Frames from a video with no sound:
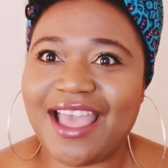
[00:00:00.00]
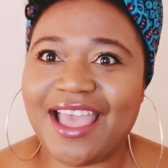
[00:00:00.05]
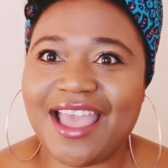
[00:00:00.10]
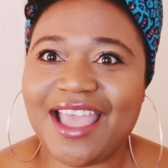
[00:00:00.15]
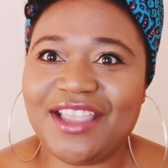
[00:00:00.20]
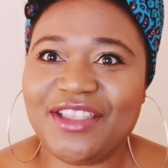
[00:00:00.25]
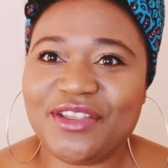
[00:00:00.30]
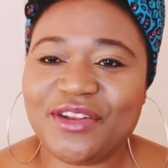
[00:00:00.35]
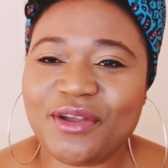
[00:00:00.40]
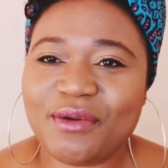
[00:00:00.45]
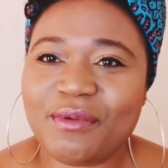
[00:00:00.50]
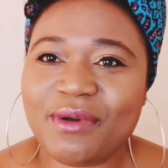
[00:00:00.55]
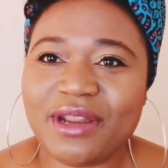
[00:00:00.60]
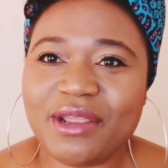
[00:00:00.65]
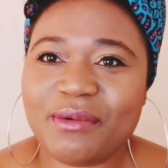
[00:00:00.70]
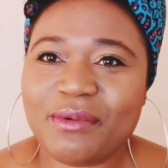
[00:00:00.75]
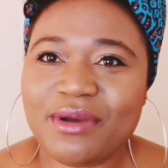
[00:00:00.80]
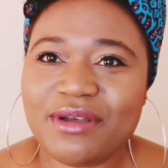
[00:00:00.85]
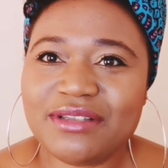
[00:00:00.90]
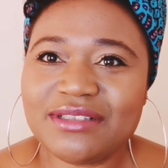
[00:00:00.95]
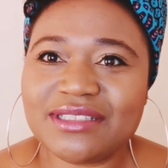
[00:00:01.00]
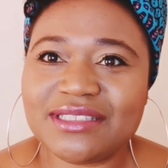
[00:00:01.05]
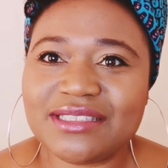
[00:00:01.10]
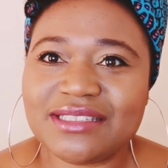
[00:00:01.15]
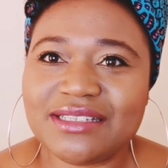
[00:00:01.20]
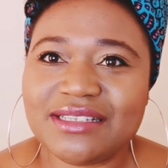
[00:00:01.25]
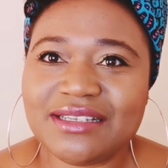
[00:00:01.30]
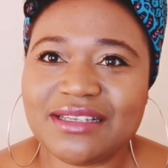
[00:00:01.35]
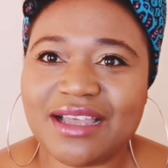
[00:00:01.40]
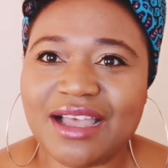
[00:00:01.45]
And you know what it was?
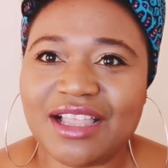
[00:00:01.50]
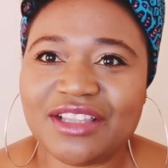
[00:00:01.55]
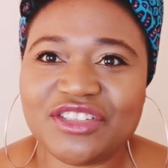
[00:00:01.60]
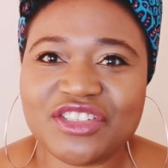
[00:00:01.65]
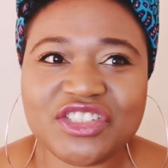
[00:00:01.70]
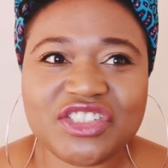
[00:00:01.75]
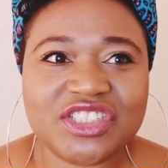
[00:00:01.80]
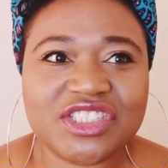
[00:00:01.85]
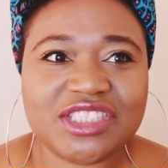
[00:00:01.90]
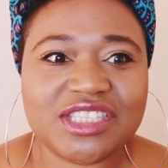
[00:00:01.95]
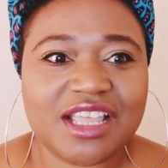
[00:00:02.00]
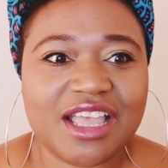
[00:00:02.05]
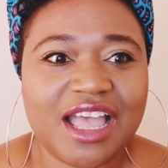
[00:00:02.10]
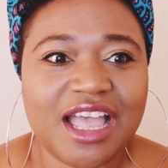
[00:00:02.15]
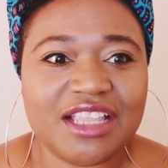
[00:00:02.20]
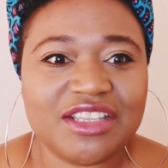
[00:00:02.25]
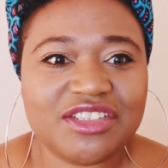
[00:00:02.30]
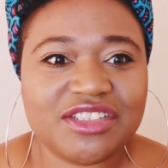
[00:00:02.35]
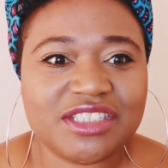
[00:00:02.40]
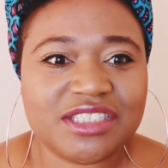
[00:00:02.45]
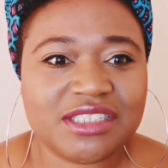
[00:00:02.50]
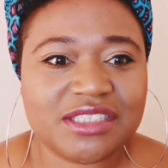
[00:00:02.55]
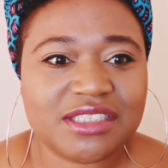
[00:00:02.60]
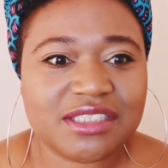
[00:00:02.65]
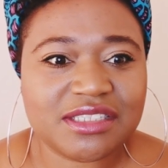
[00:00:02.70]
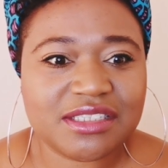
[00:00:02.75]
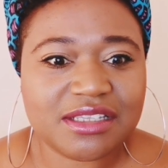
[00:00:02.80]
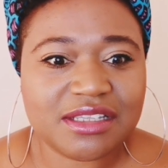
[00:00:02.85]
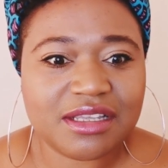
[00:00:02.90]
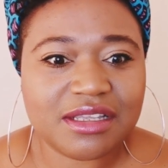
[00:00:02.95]
I just
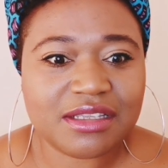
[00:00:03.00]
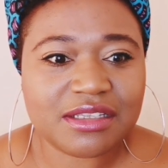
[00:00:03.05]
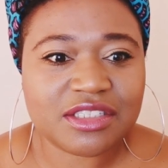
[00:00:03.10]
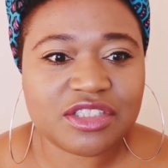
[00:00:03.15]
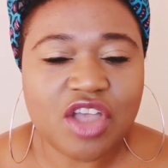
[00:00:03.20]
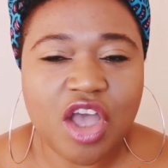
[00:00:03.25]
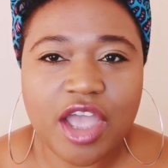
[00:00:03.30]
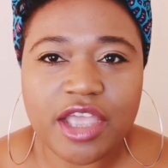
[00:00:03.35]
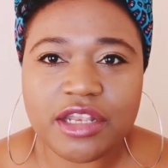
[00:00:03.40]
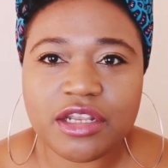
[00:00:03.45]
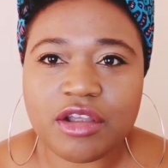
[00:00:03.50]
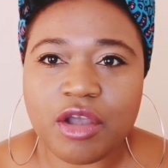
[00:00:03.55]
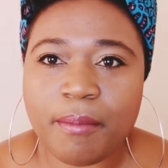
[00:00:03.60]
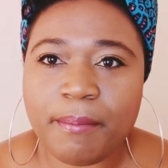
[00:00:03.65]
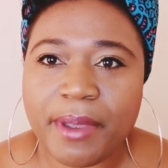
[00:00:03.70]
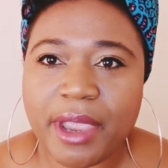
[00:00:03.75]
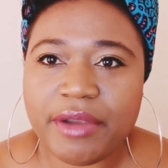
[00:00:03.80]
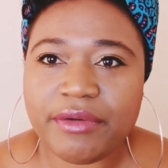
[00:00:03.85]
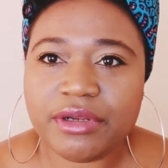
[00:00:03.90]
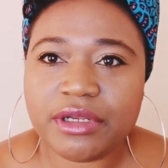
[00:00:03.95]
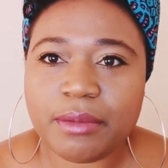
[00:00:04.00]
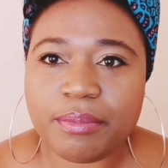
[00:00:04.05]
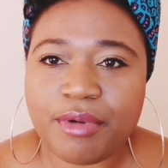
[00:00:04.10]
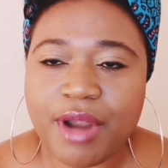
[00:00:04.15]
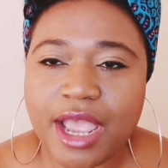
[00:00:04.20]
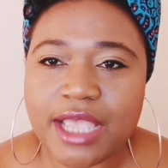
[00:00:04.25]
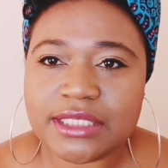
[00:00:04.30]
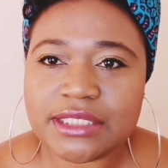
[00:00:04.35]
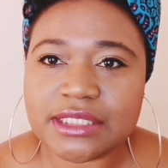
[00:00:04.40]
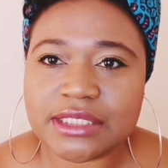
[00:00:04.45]
started comparing the
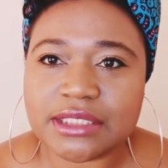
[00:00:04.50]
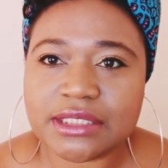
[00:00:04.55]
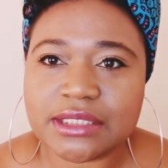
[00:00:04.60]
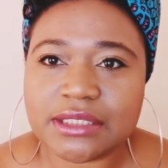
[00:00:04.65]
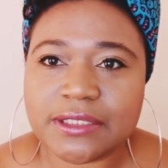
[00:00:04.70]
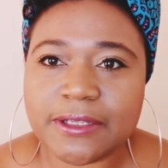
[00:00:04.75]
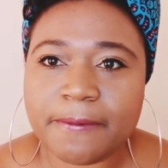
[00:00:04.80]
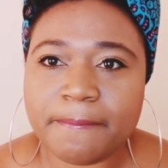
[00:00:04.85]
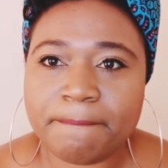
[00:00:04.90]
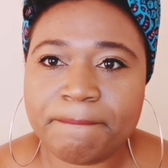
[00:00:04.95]
prices.